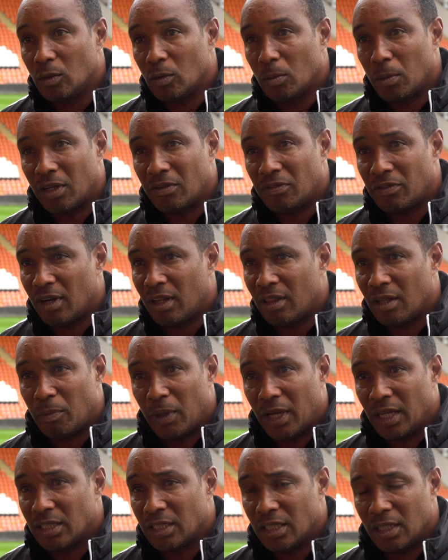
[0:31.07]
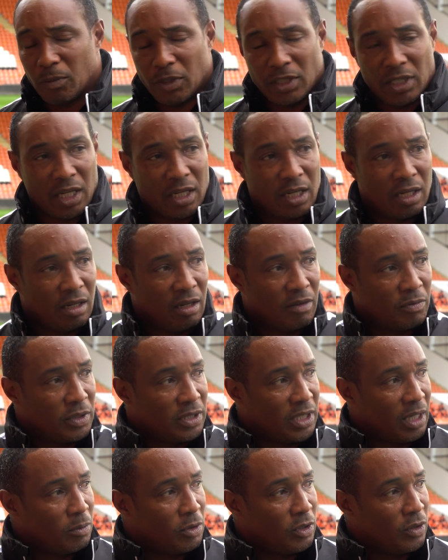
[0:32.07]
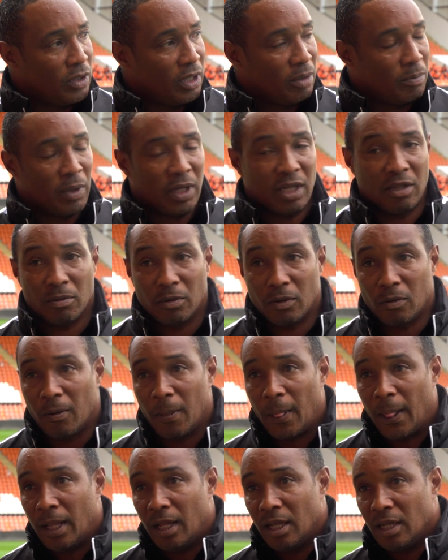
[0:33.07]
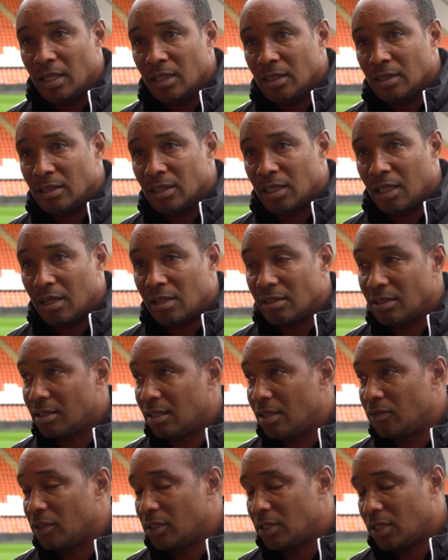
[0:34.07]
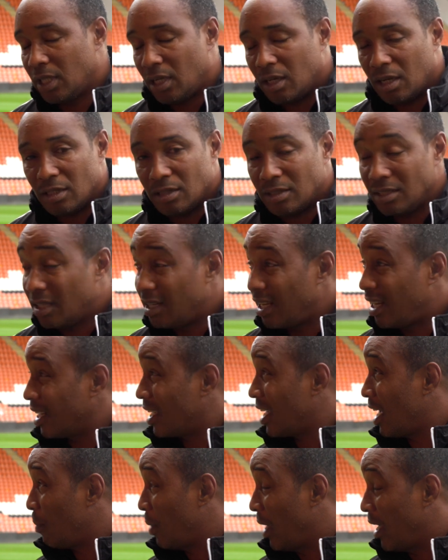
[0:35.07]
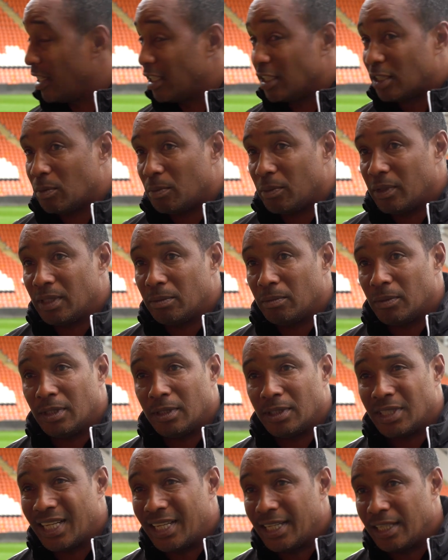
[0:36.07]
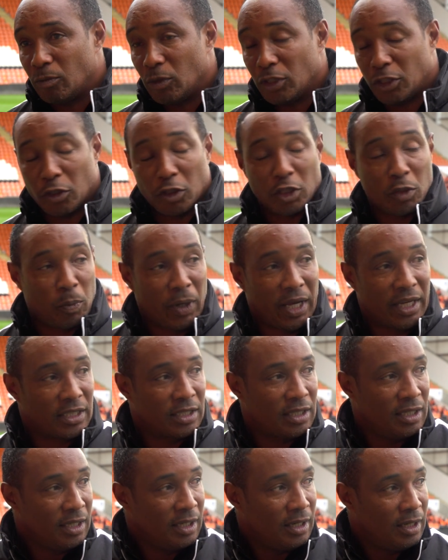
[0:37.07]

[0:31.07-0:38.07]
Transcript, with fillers: We were by far the better team. The second half was absolutely unbelievable. Chance after chance. Yeah, they had a couple of headers from Madine, which you expect.